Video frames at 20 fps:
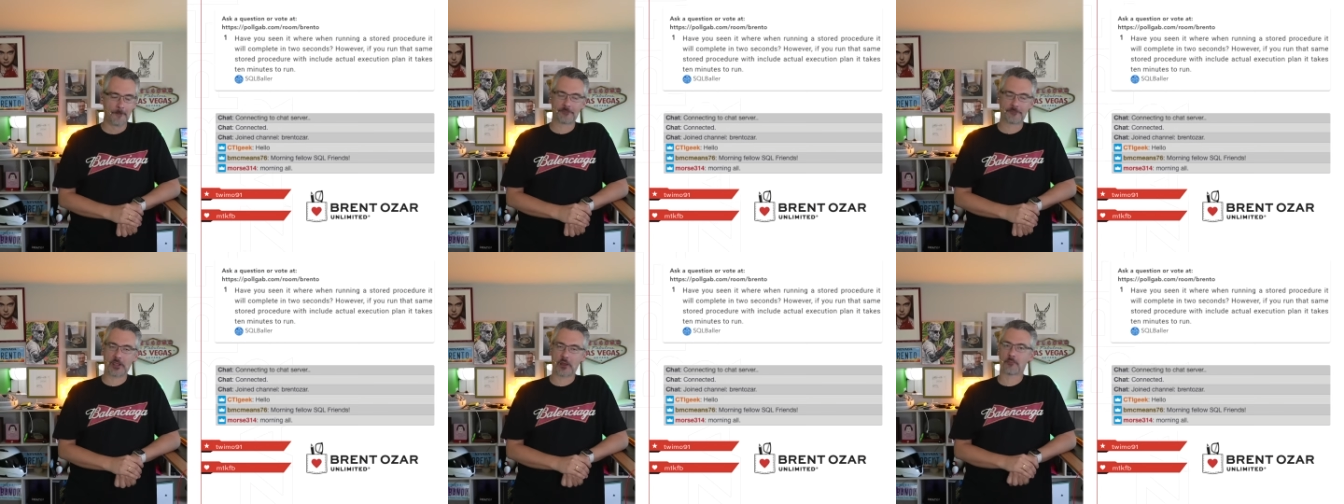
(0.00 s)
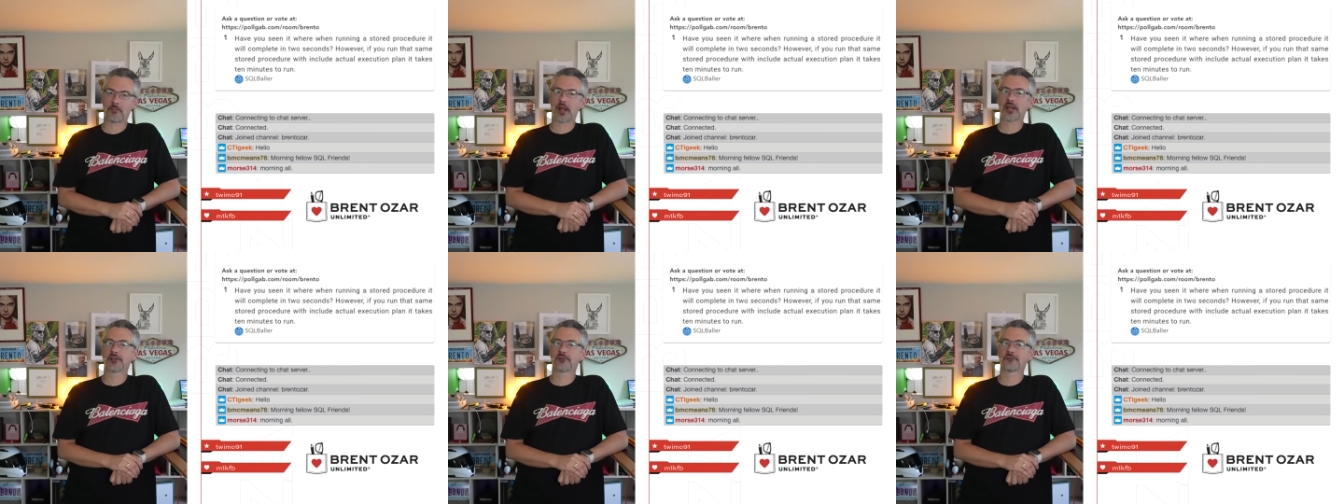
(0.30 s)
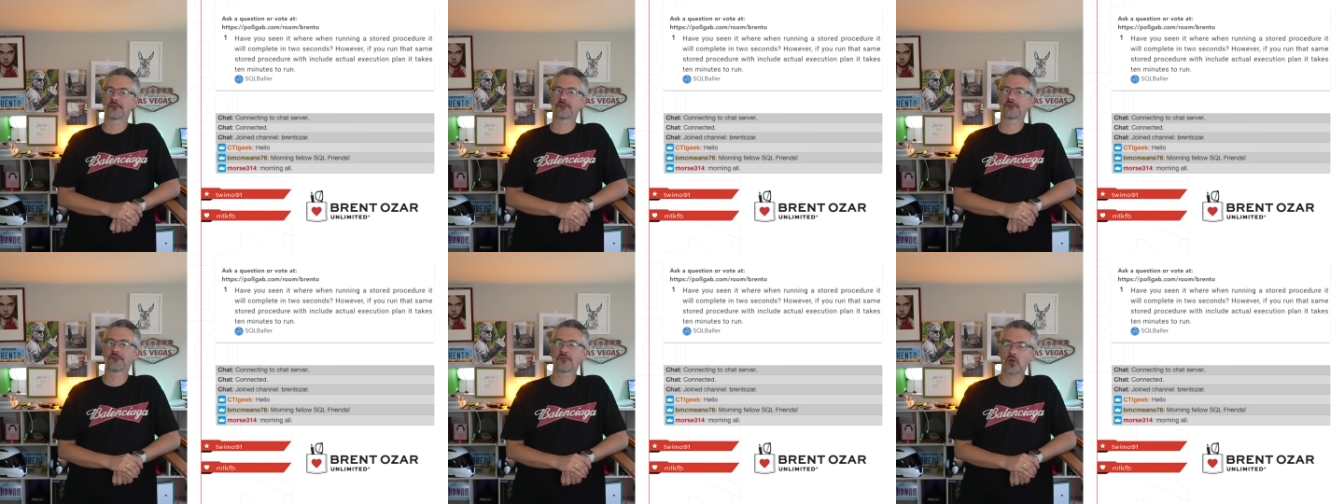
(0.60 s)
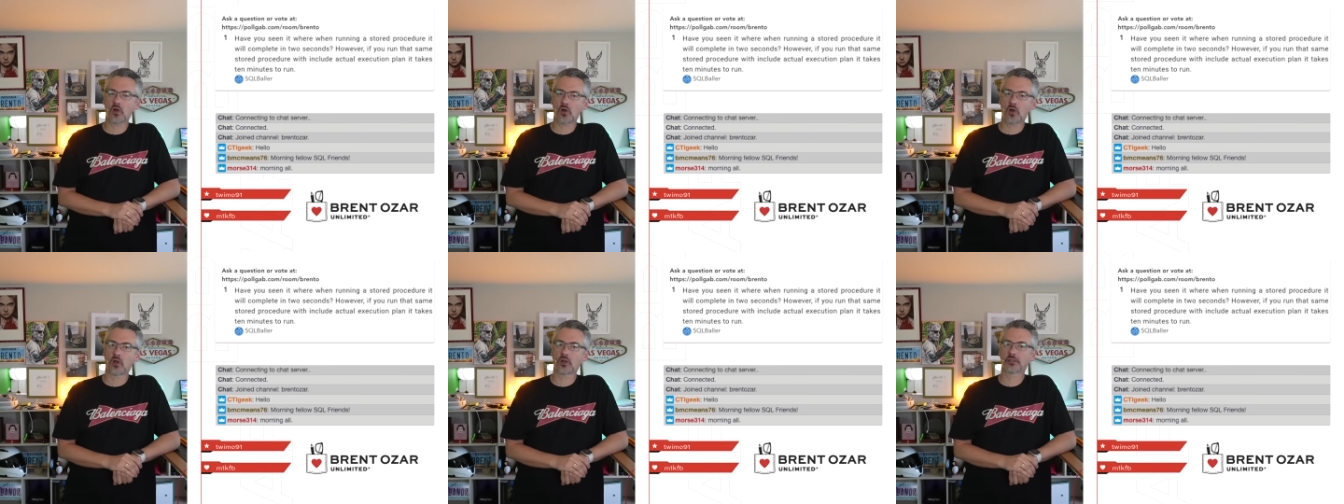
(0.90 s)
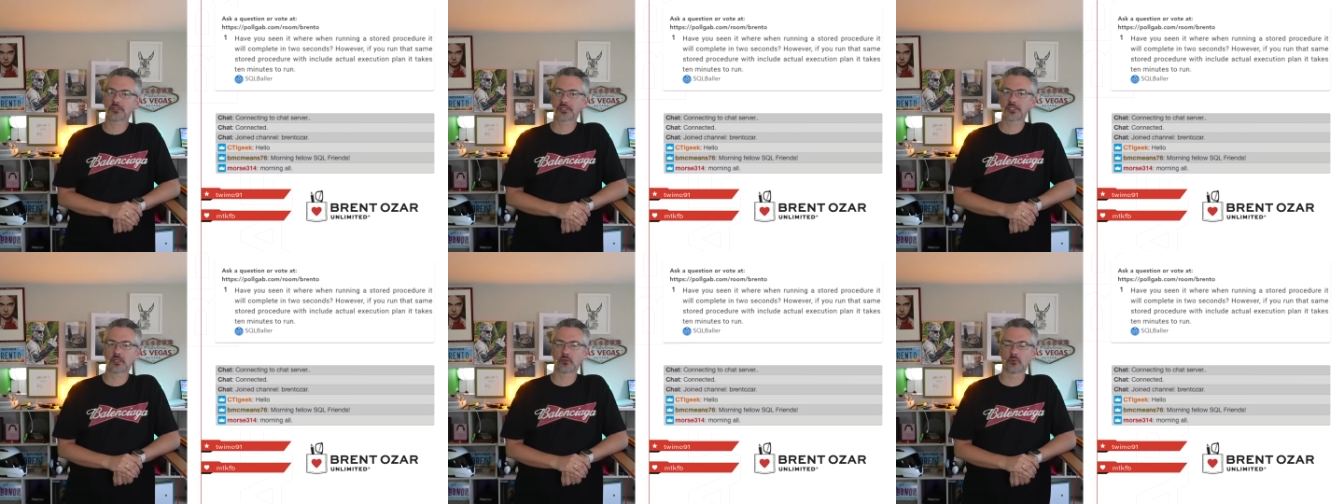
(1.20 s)
Now, by
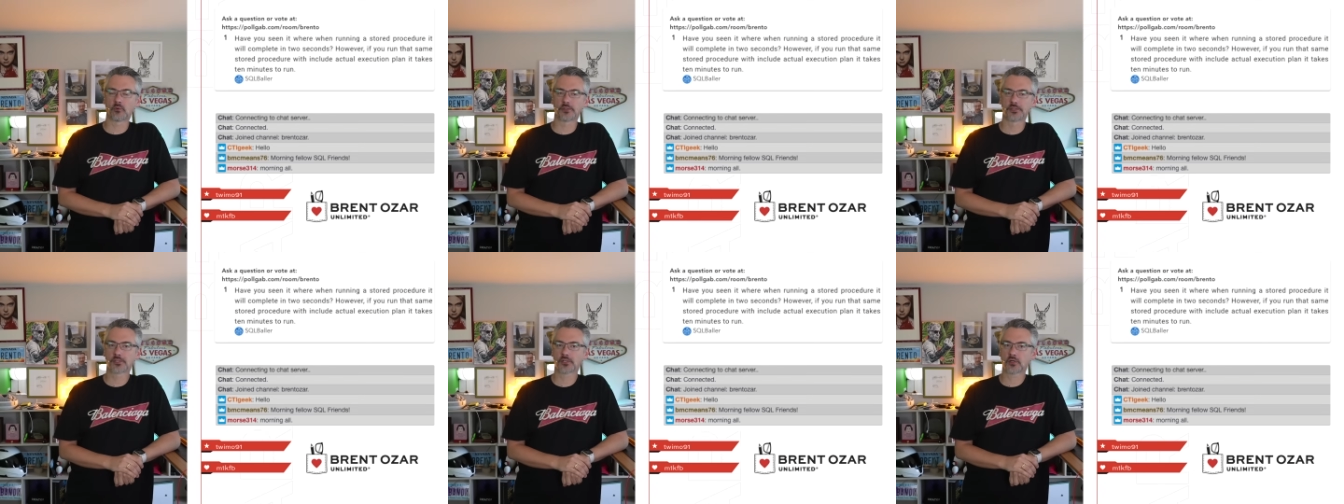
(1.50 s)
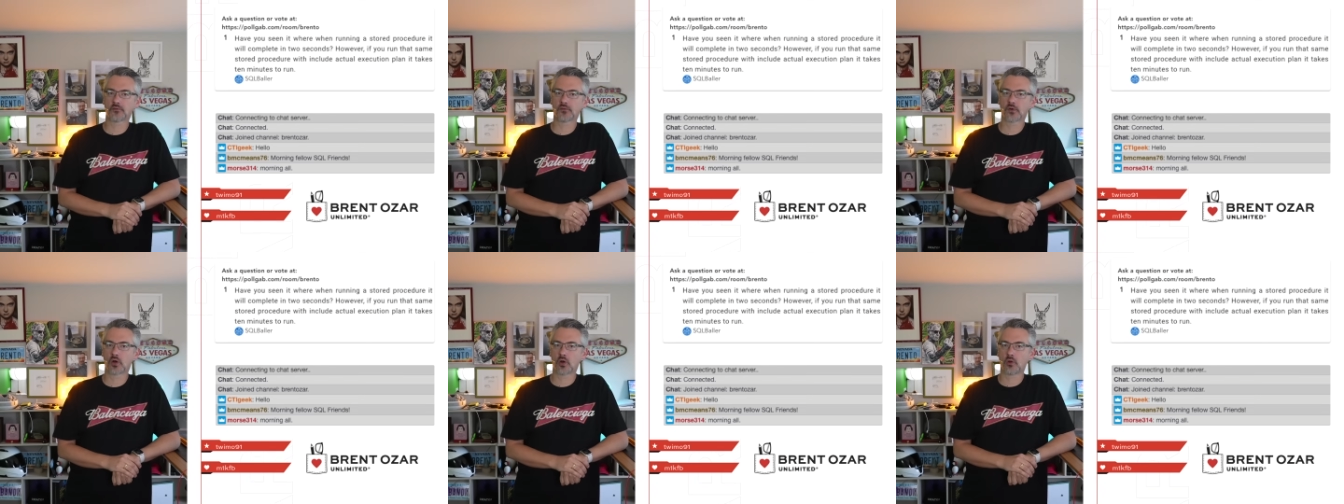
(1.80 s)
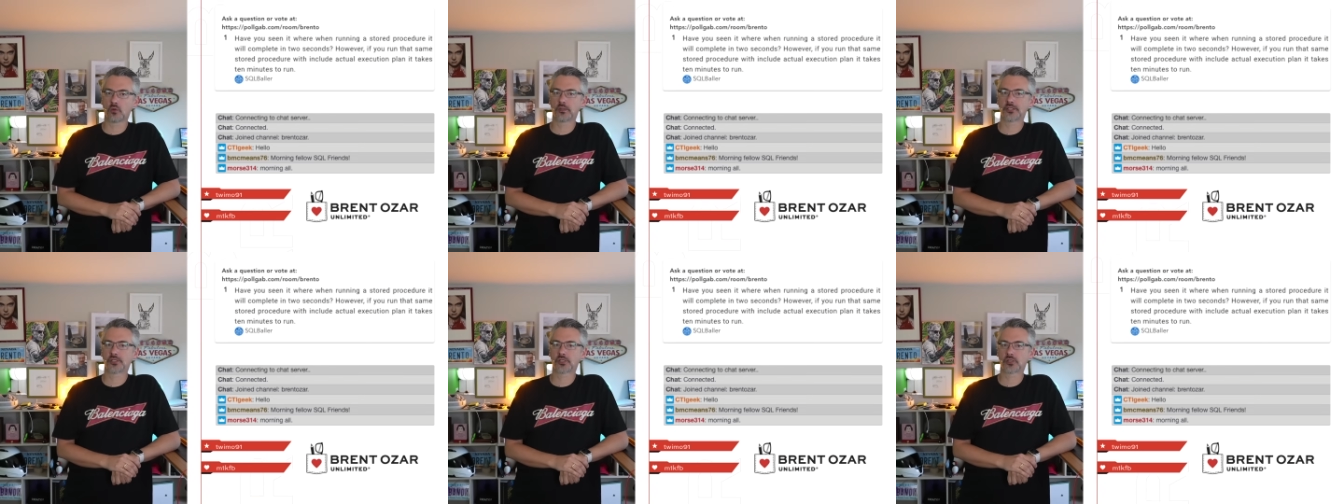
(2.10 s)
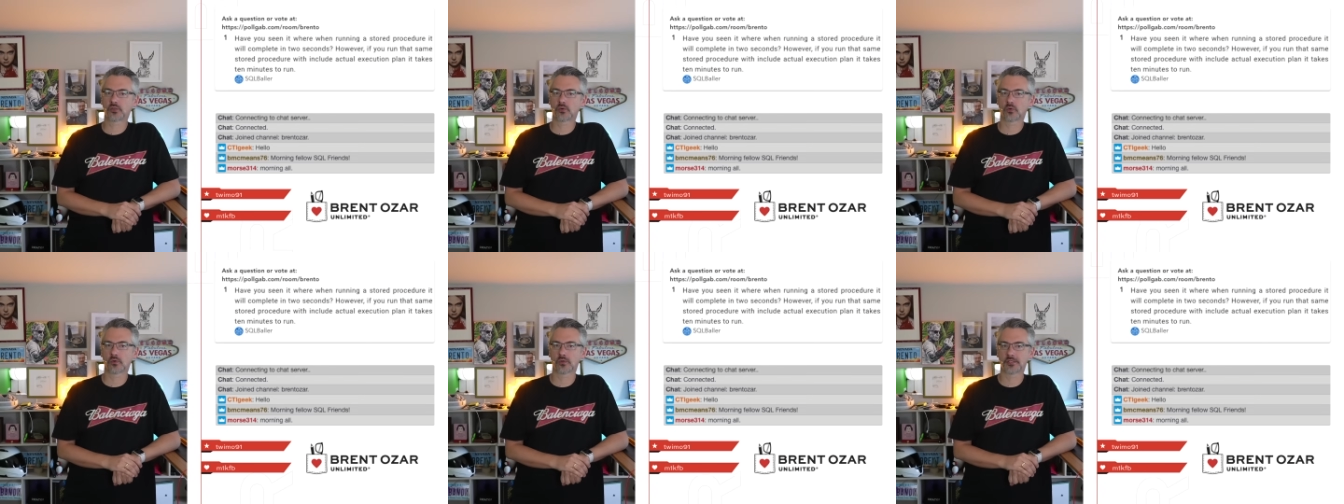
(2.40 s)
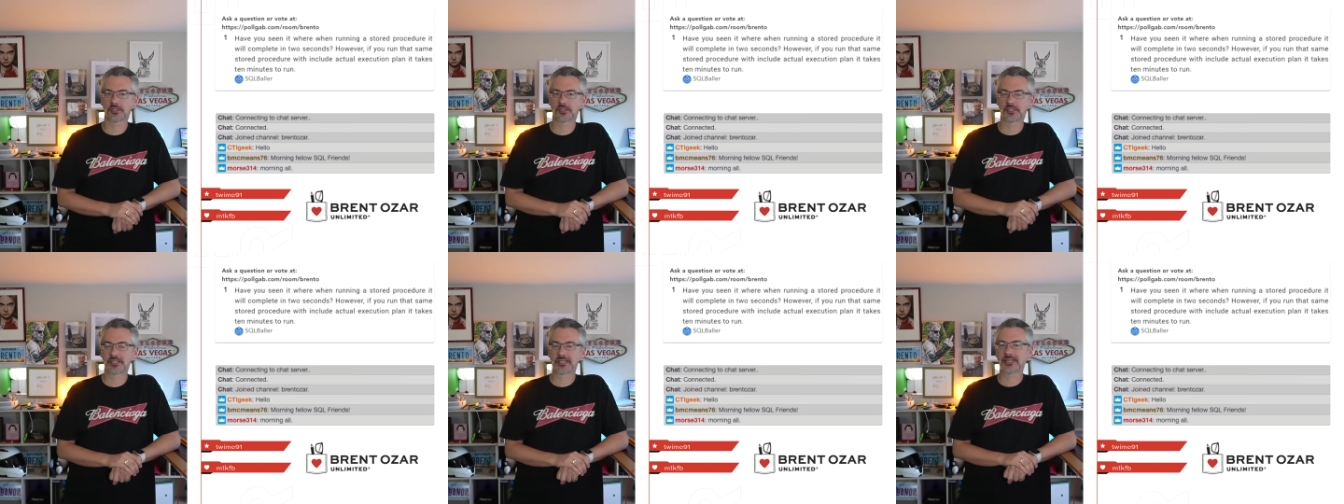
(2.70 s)
default, S Q L Server only
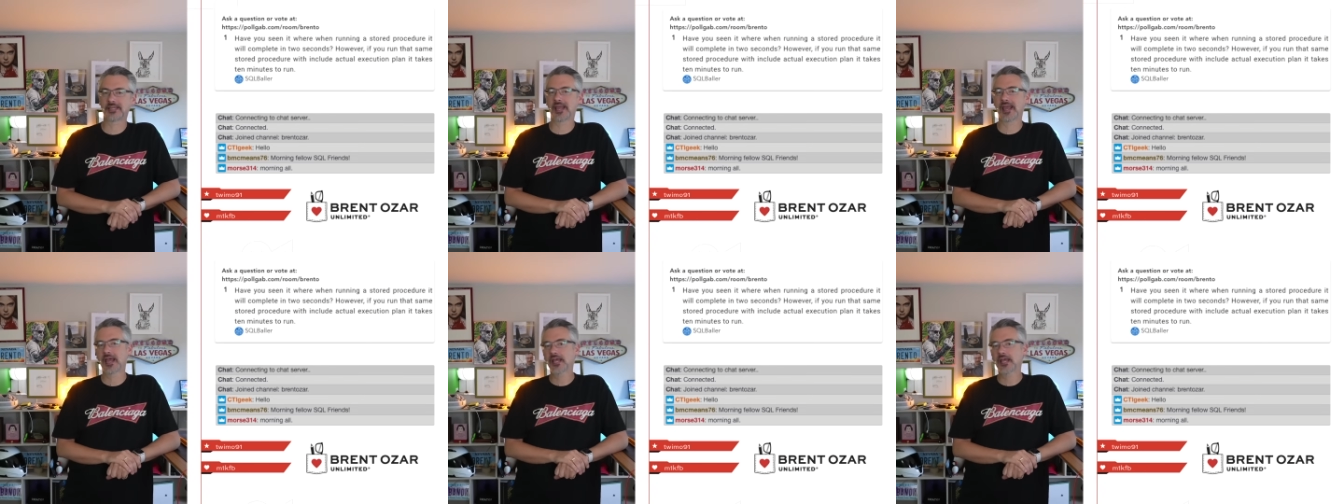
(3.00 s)
stores the